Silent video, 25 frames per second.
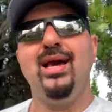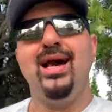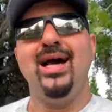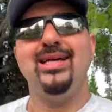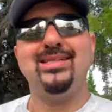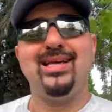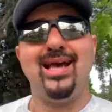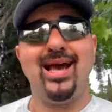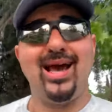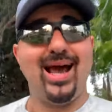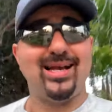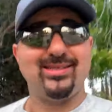
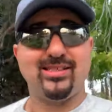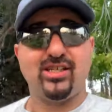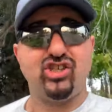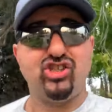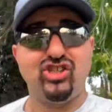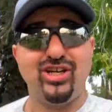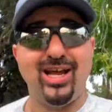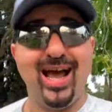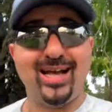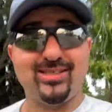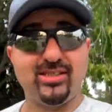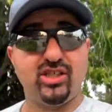
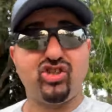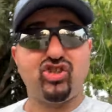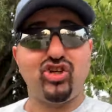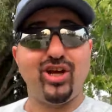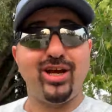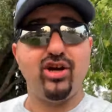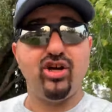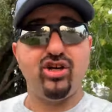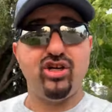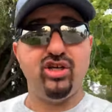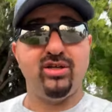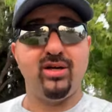its
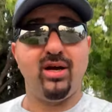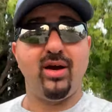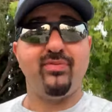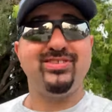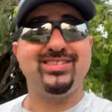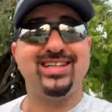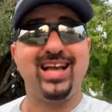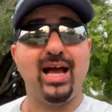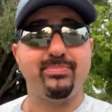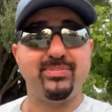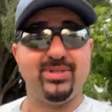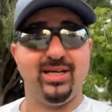share of
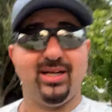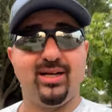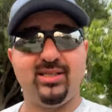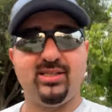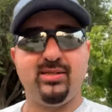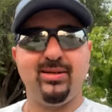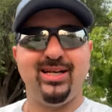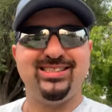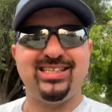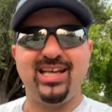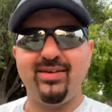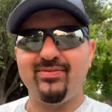skeptics.
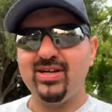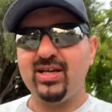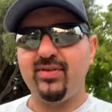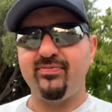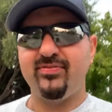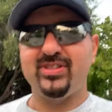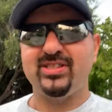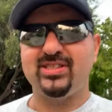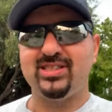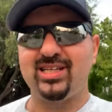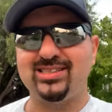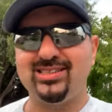Because even
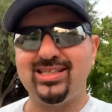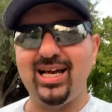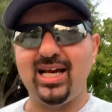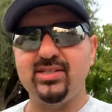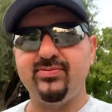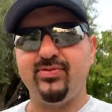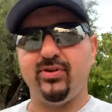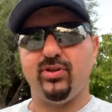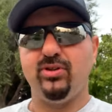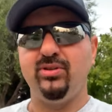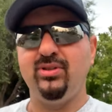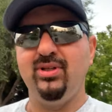if it's
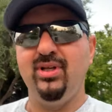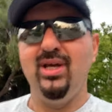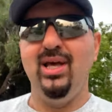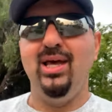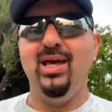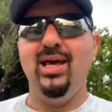successful,